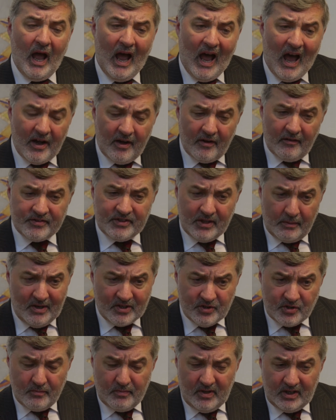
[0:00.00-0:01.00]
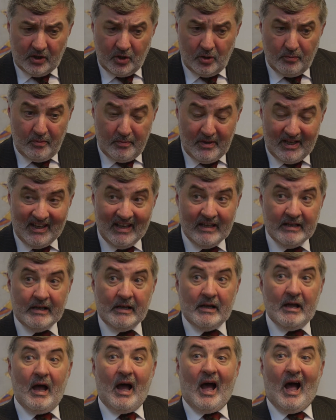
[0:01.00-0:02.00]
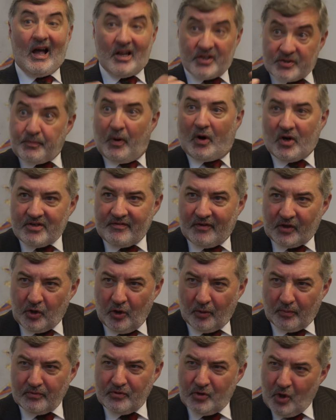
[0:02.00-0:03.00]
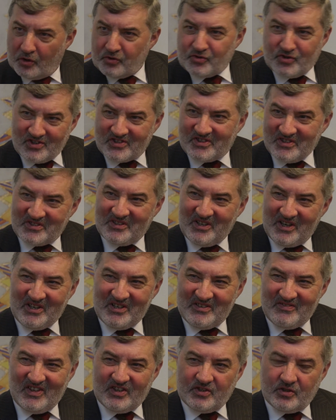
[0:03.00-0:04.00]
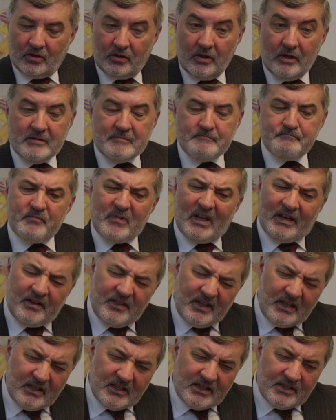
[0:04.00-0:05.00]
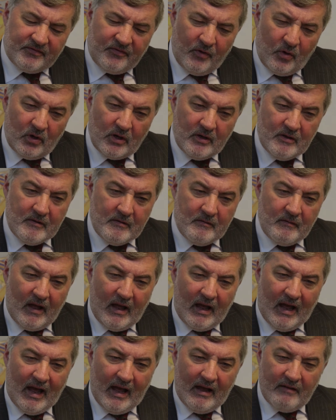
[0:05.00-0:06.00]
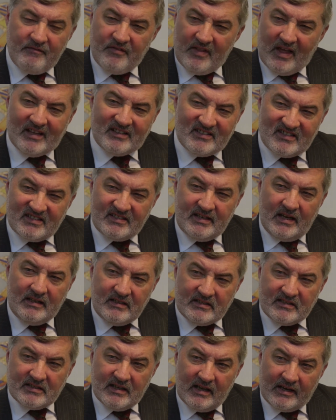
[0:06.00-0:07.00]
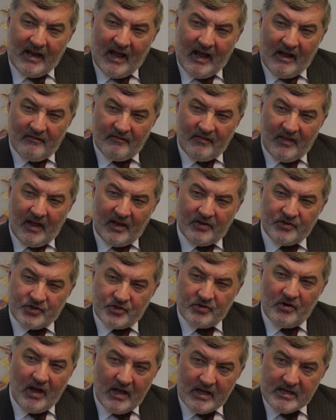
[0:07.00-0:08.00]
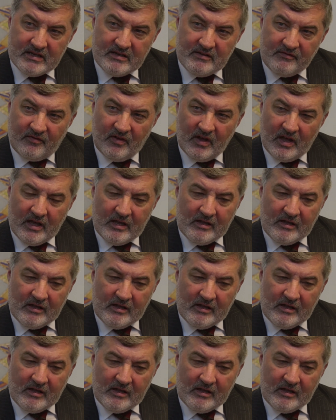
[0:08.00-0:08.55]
And a dimension of being a human being as part of a group, not just as an individual. And I think these folk have that sense and have that drive.